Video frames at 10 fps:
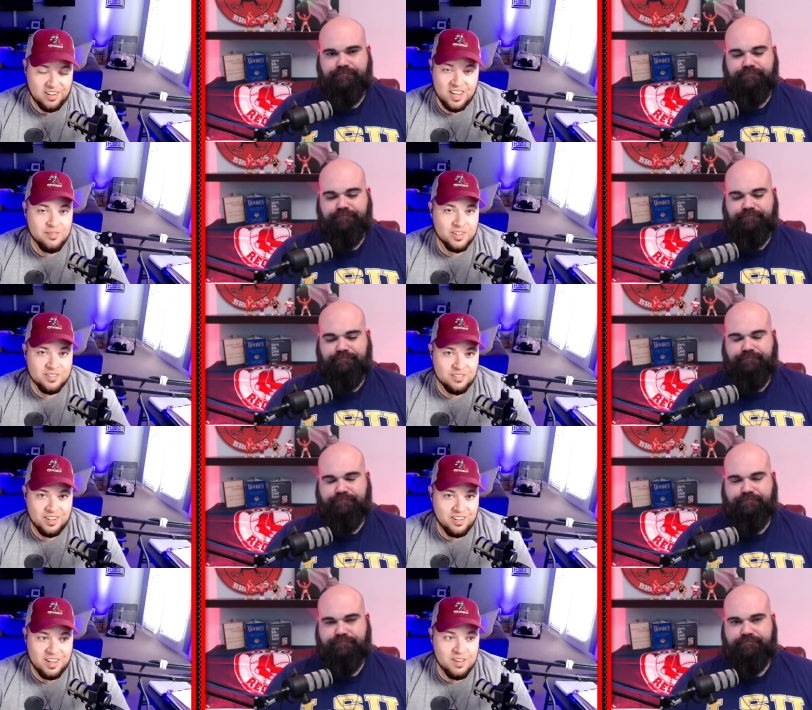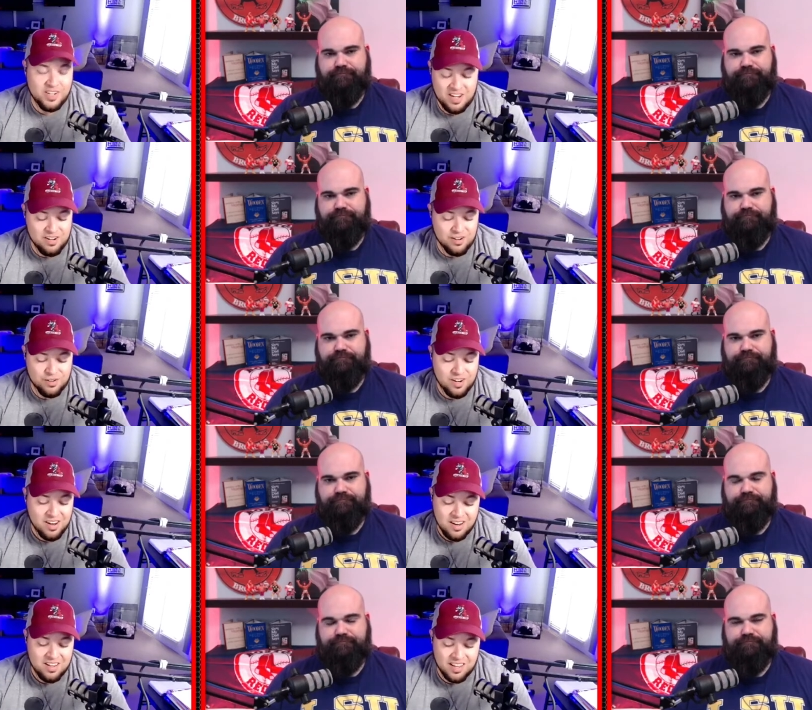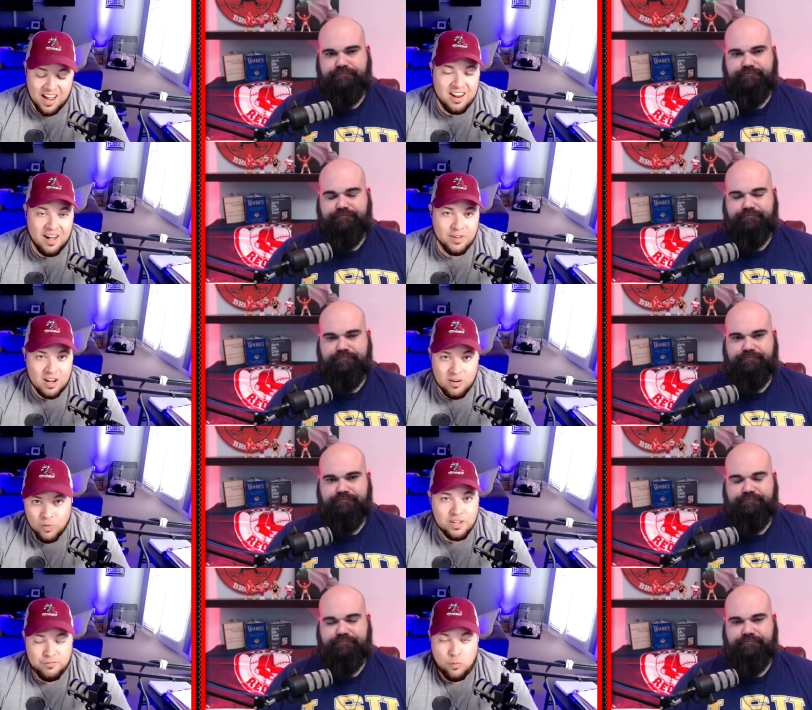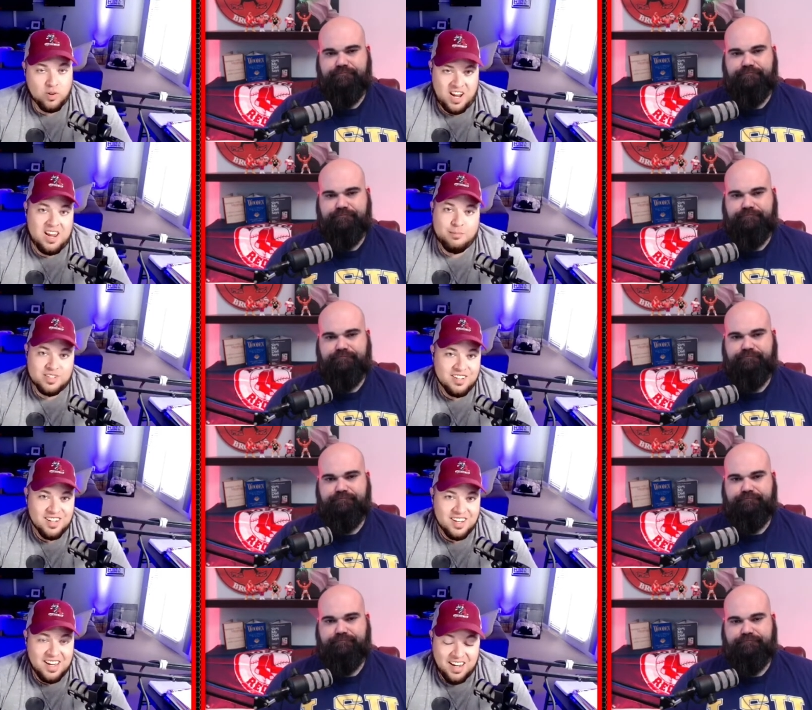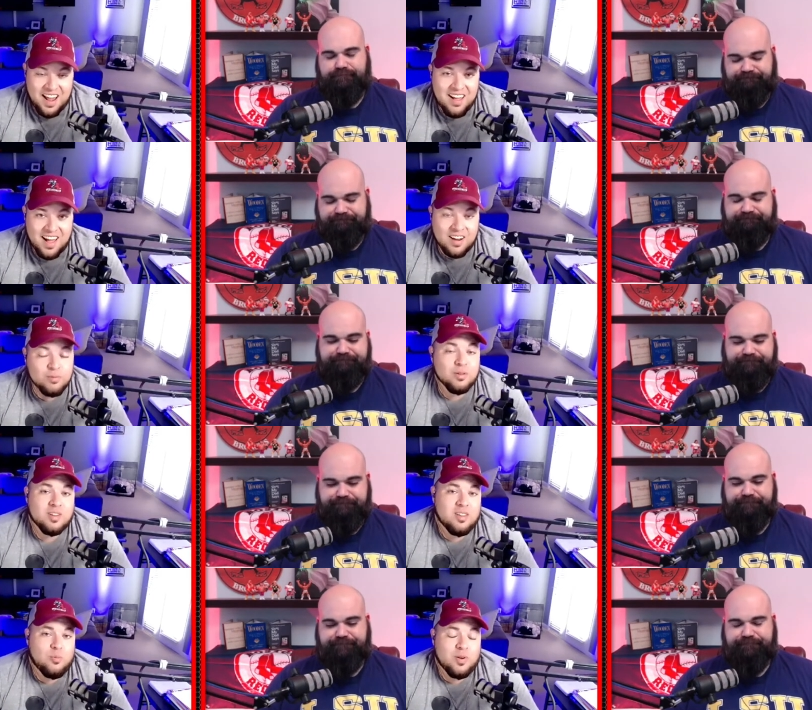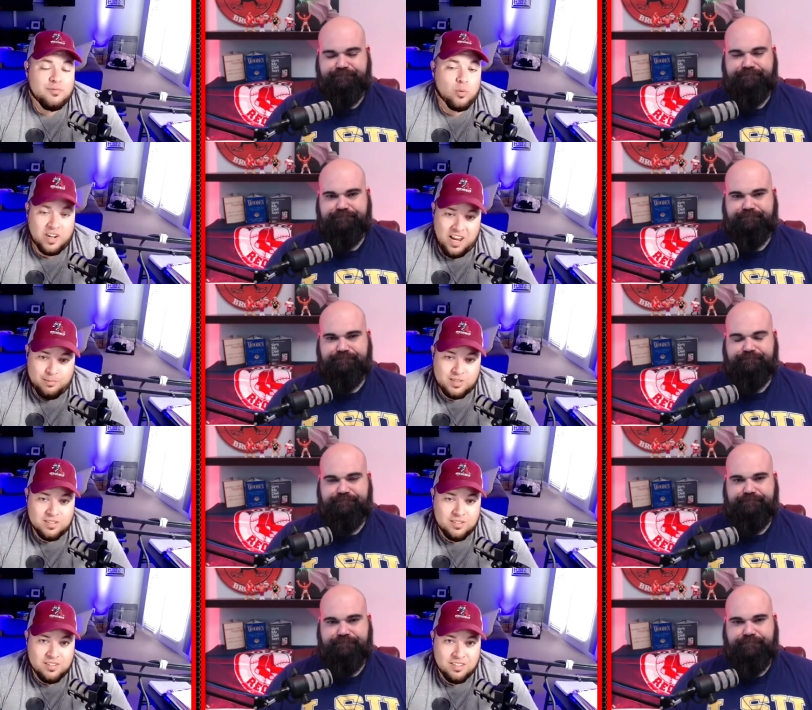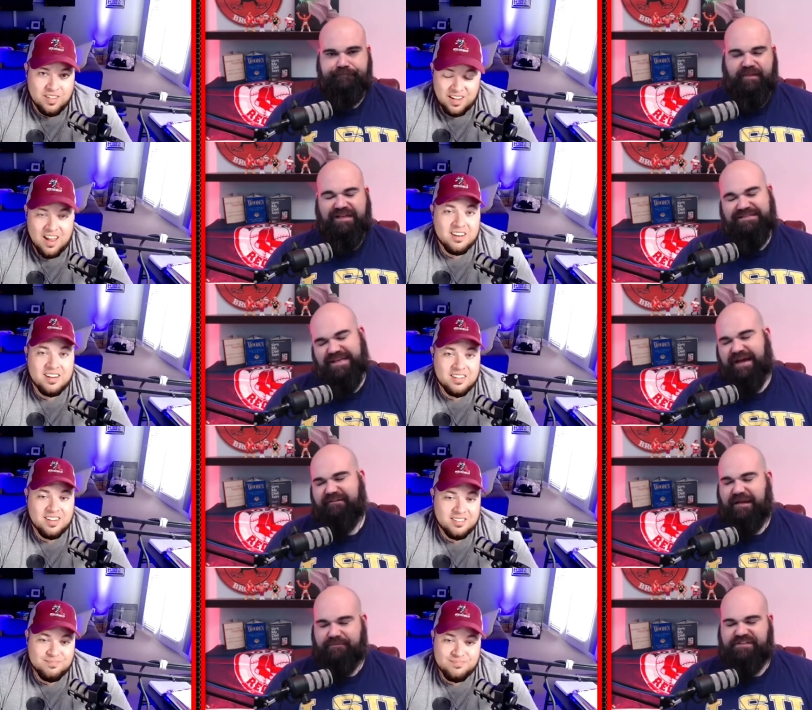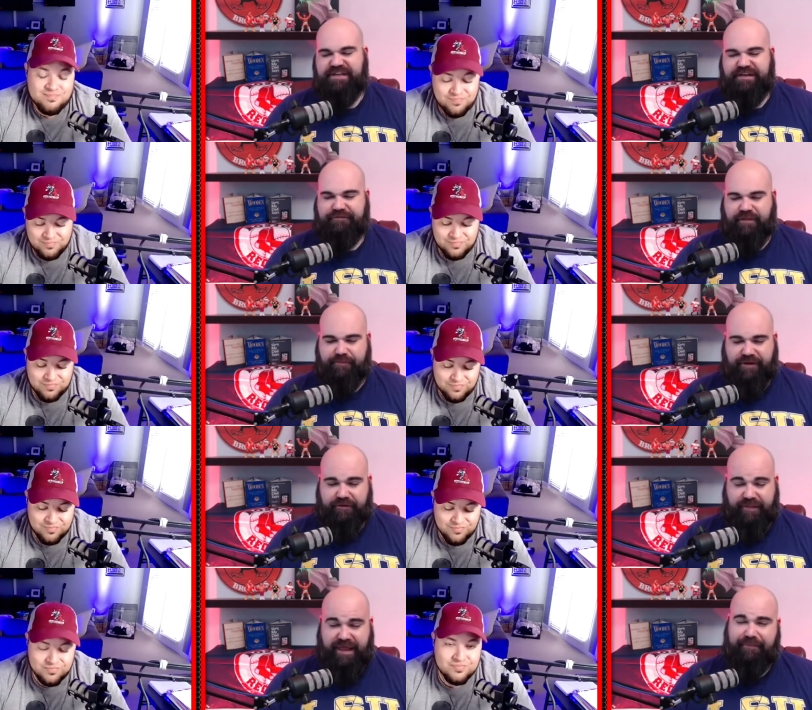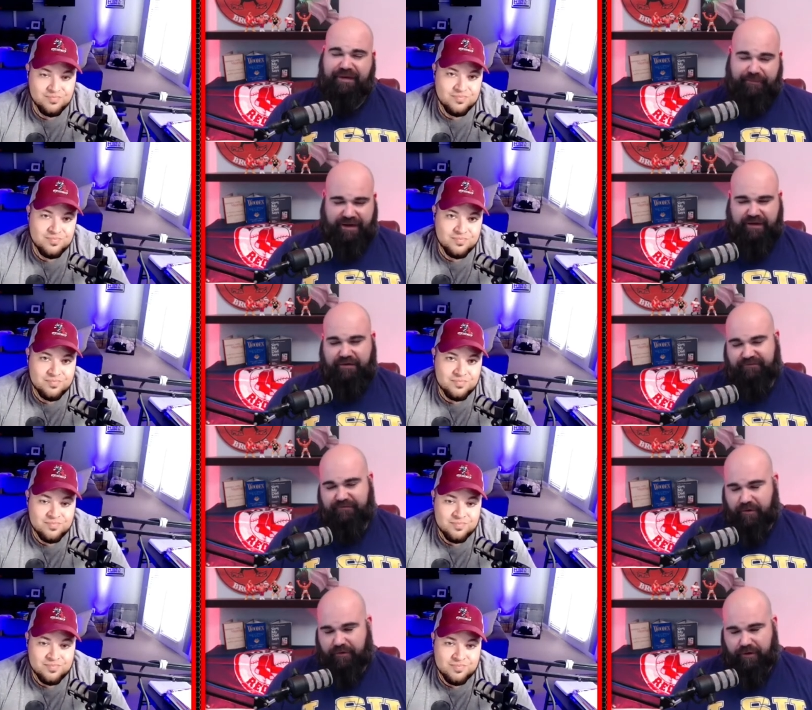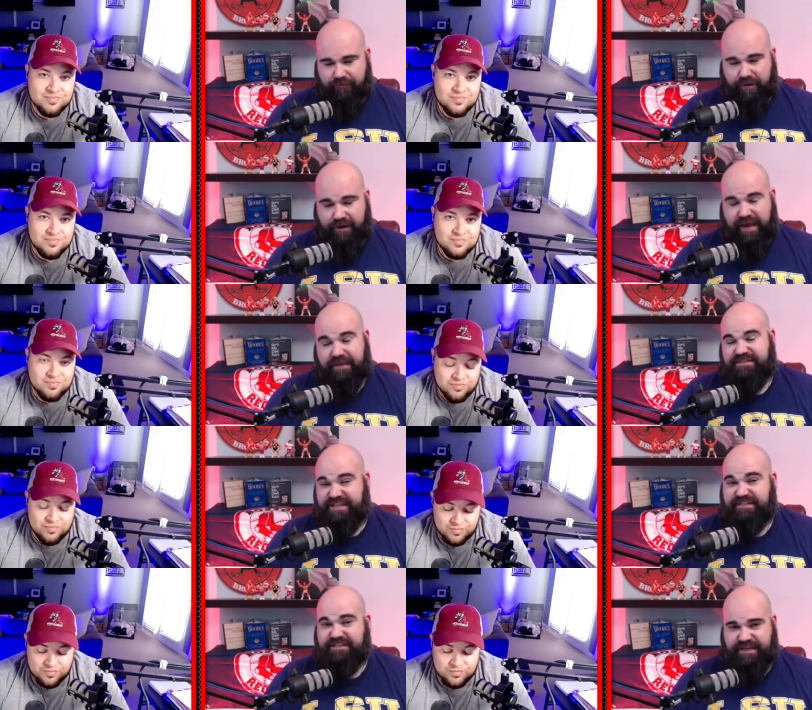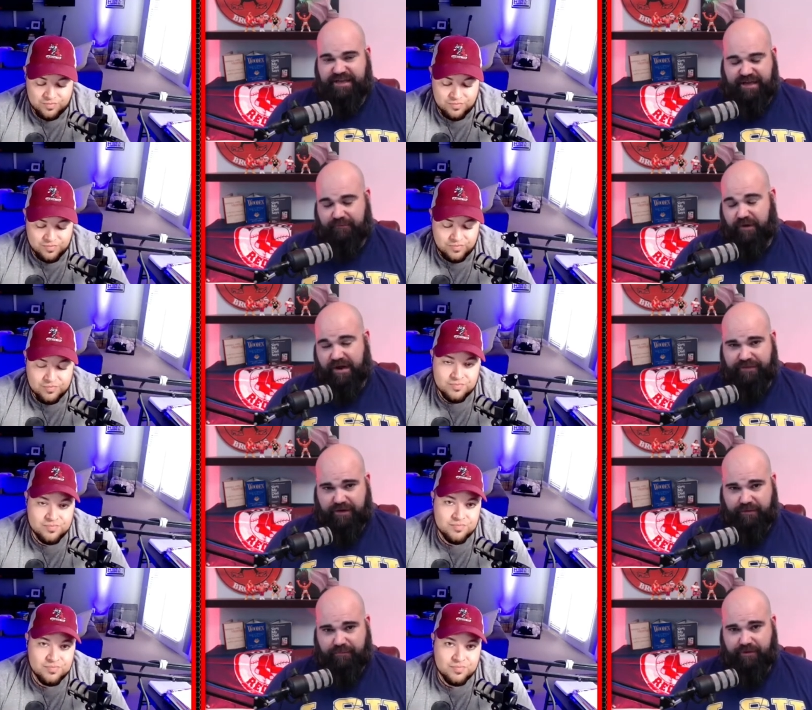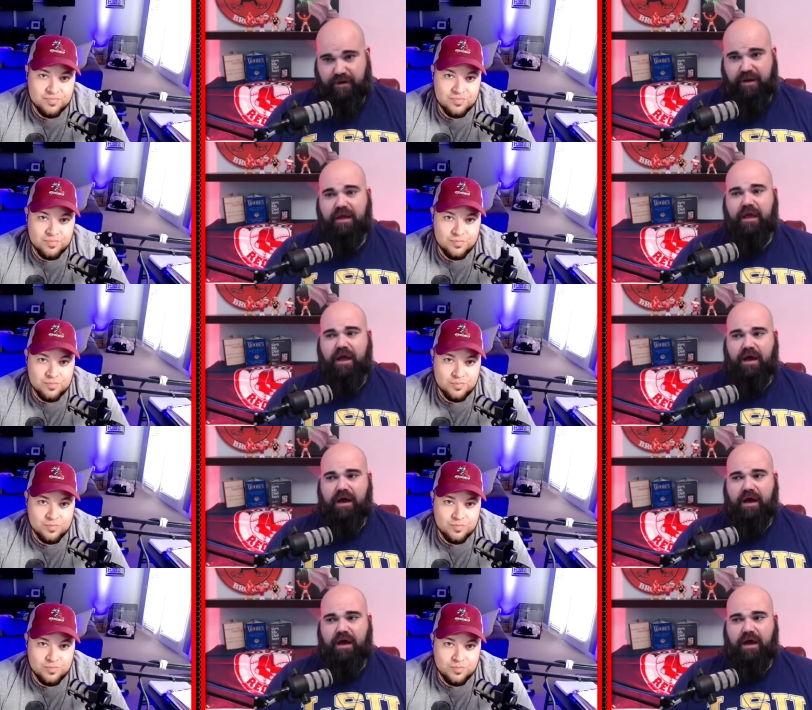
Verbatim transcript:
Speaker 1: even even here, like I, I've got them winning four games, and I, I don't know that they'll win four games.
Speaker 2: Like, I, uh, see, I got them significantly better than that, but I mean, I don't have them going over. I got them six and ten. I got them right at the number. Um, six,